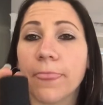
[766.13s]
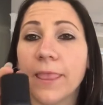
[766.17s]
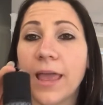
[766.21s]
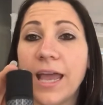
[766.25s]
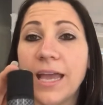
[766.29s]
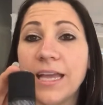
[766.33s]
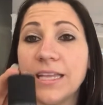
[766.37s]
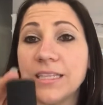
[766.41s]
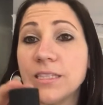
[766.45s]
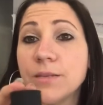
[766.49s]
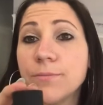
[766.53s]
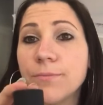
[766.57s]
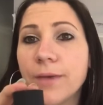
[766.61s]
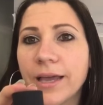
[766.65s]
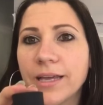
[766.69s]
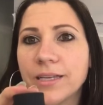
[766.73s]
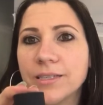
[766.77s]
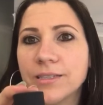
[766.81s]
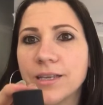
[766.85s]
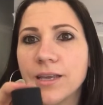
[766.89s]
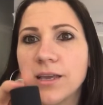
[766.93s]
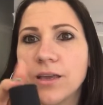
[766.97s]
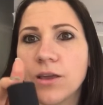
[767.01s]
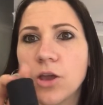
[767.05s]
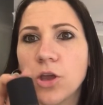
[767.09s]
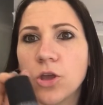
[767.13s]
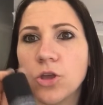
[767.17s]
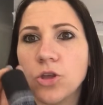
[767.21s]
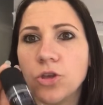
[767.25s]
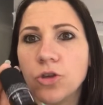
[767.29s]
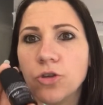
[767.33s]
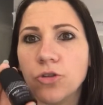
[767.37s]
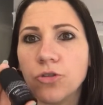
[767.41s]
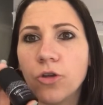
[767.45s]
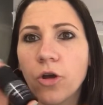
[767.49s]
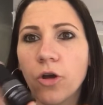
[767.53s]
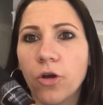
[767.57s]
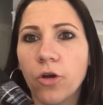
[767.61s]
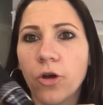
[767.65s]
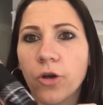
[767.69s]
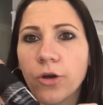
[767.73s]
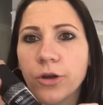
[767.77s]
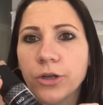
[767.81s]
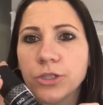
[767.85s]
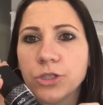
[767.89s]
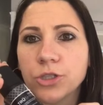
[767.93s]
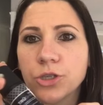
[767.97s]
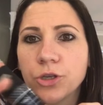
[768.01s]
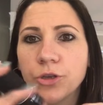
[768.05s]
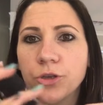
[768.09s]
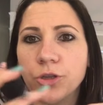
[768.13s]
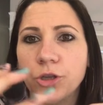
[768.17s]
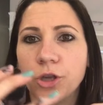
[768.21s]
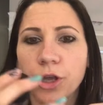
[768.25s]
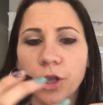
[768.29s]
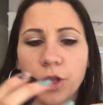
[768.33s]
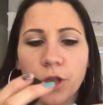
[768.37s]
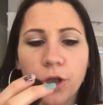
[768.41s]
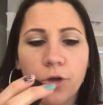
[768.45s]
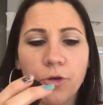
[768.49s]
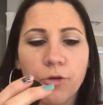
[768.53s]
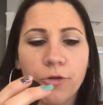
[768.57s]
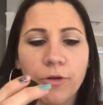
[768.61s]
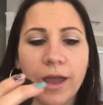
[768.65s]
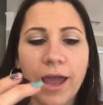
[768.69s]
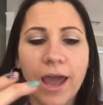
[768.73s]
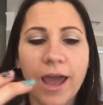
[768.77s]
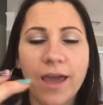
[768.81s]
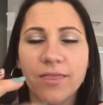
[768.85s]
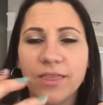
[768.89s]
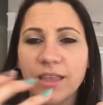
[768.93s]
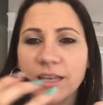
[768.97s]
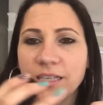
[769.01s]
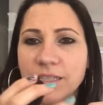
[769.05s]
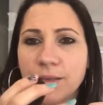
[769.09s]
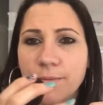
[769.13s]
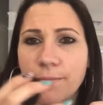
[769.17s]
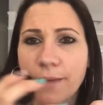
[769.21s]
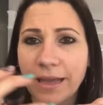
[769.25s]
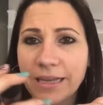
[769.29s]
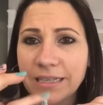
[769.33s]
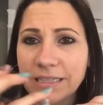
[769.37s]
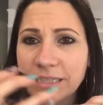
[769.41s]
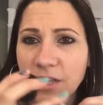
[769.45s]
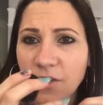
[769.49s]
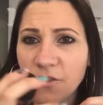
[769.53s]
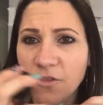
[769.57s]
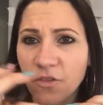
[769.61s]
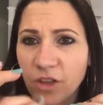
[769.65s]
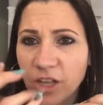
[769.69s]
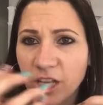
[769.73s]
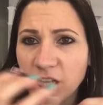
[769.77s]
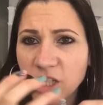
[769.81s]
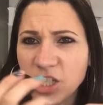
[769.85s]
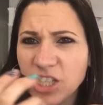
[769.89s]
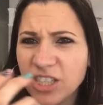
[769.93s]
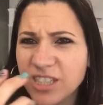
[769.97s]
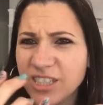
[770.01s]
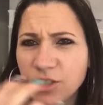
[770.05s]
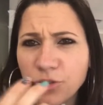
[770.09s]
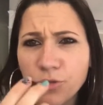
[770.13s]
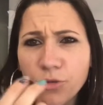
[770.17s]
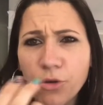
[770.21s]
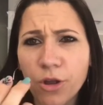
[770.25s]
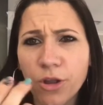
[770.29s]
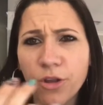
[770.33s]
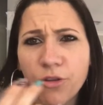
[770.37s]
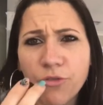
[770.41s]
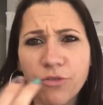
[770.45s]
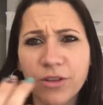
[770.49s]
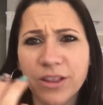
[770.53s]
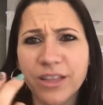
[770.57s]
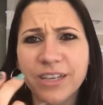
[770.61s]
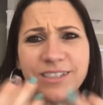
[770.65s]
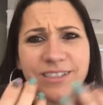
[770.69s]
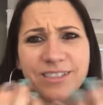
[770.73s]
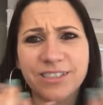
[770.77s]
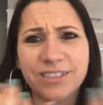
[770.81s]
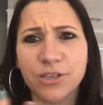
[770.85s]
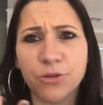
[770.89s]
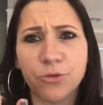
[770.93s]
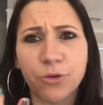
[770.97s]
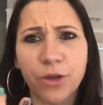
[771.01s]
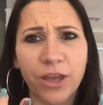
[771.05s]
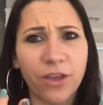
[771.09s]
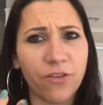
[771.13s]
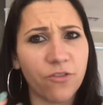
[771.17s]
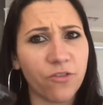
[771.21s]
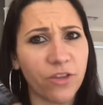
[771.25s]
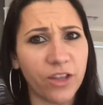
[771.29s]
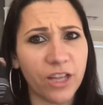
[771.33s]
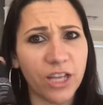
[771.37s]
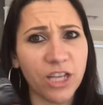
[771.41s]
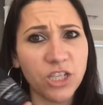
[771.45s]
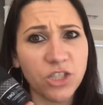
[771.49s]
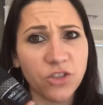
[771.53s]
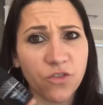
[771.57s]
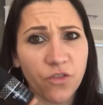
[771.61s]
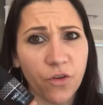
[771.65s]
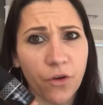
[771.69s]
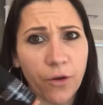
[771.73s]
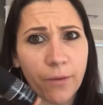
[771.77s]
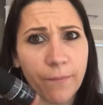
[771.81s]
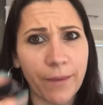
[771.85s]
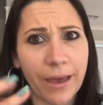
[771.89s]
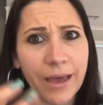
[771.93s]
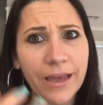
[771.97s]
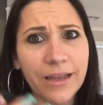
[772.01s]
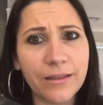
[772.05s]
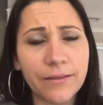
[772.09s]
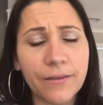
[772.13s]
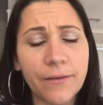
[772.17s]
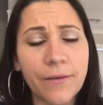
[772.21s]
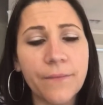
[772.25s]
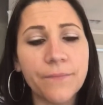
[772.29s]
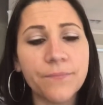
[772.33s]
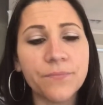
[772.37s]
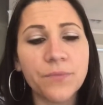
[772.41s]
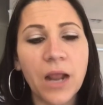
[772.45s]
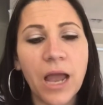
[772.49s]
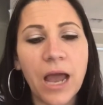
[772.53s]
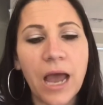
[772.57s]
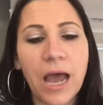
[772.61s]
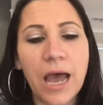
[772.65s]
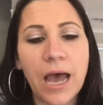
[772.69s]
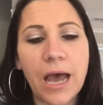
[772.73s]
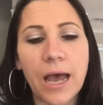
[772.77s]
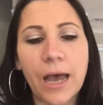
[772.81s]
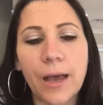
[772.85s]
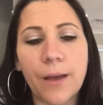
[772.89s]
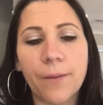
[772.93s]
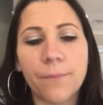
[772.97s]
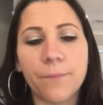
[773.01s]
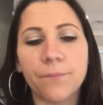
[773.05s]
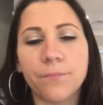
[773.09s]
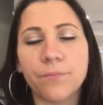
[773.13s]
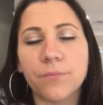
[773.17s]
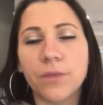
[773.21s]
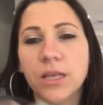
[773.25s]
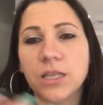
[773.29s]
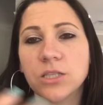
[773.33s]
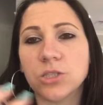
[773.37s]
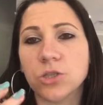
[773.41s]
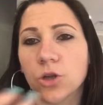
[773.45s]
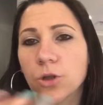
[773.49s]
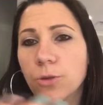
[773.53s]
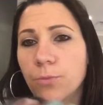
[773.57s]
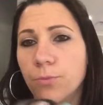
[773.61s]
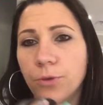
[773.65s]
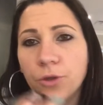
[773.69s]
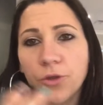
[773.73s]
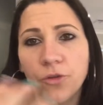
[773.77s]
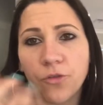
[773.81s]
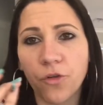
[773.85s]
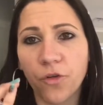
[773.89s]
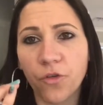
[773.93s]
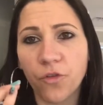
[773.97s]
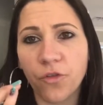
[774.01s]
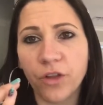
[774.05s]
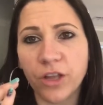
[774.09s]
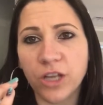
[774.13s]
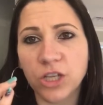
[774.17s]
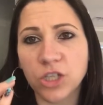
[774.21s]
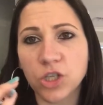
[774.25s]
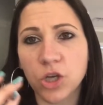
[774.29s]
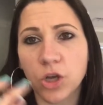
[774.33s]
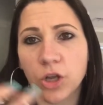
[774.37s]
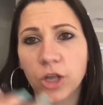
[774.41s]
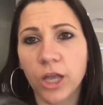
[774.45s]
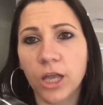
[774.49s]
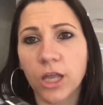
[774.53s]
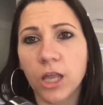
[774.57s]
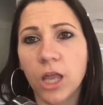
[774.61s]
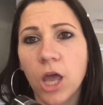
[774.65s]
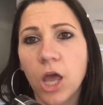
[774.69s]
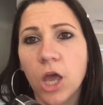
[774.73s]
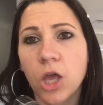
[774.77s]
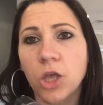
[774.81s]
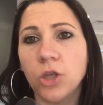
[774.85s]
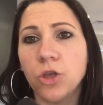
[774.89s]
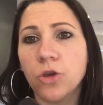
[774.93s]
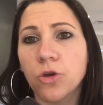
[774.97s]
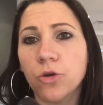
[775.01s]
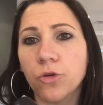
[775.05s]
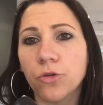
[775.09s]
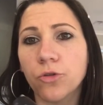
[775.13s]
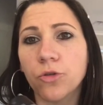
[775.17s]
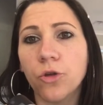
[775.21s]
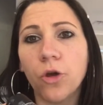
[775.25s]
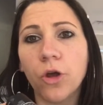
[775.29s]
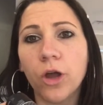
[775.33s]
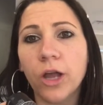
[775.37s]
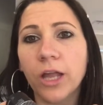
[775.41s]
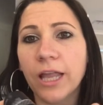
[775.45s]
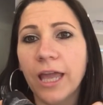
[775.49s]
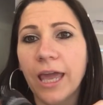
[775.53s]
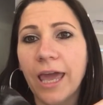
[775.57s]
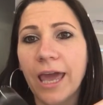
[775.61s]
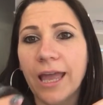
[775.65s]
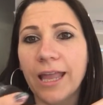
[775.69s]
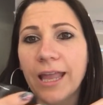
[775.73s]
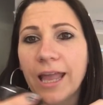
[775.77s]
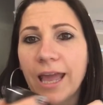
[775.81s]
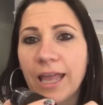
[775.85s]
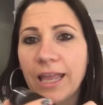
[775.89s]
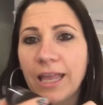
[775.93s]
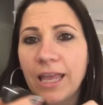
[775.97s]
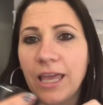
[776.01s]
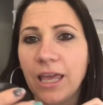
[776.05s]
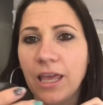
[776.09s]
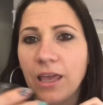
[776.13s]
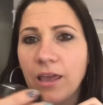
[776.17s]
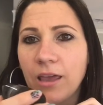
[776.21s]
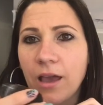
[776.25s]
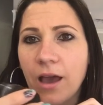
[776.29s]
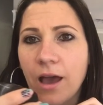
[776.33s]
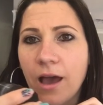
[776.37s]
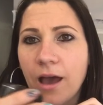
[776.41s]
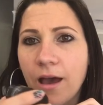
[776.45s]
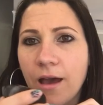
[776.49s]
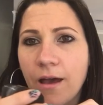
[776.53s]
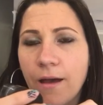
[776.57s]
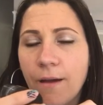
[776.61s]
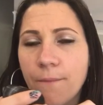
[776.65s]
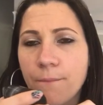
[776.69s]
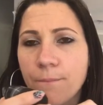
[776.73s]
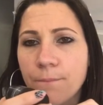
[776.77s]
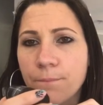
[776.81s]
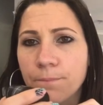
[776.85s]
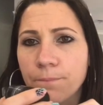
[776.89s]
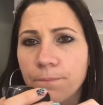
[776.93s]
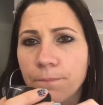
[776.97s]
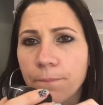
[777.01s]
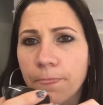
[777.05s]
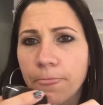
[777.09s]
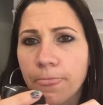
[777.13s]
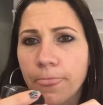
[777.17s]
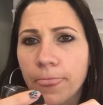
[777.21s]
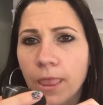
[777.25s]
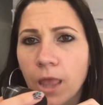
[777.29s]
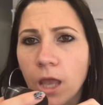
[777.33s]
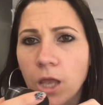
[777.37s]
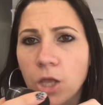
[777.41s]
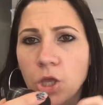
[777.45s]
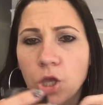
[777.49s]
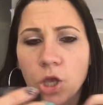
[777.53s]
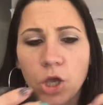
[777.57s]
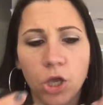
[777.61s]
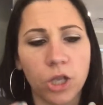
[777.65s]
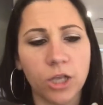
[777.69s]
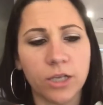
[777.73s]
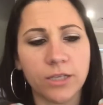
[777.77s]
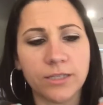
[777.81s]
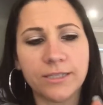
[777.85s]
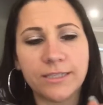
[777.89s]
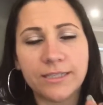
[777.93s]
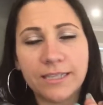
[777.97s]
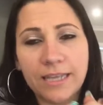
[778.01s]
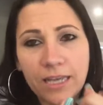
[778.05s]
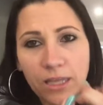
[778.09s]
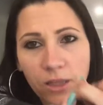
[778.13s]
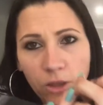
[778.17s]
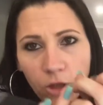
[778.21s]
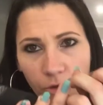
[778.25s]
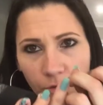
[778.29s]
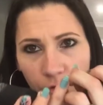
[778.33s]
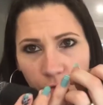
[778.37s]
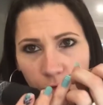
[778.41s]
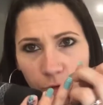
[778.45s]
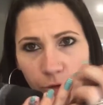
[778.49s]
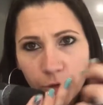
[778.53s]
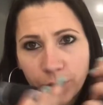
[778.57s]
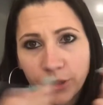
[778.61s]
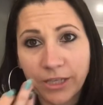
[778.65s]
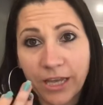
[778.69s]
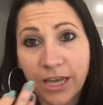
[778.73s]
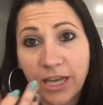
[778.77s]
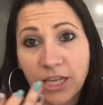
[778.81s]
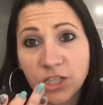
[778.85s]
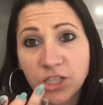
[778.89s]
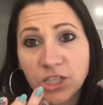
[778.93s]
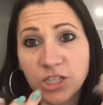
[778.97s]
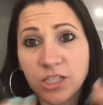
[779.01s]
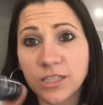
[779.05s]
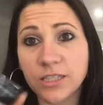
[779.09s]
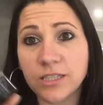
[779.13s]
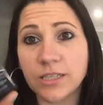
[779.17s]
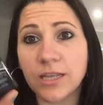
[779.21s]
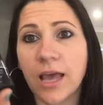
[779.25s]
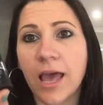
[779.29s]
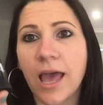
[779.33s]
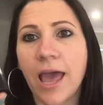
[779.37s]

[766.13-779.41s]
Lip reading: It's amazing. You're going to create this amazing finish. It's still got a really silky finish for a matte. It's got a beautiful finish on it. You're not going to get any, you're going to seal off all those edges,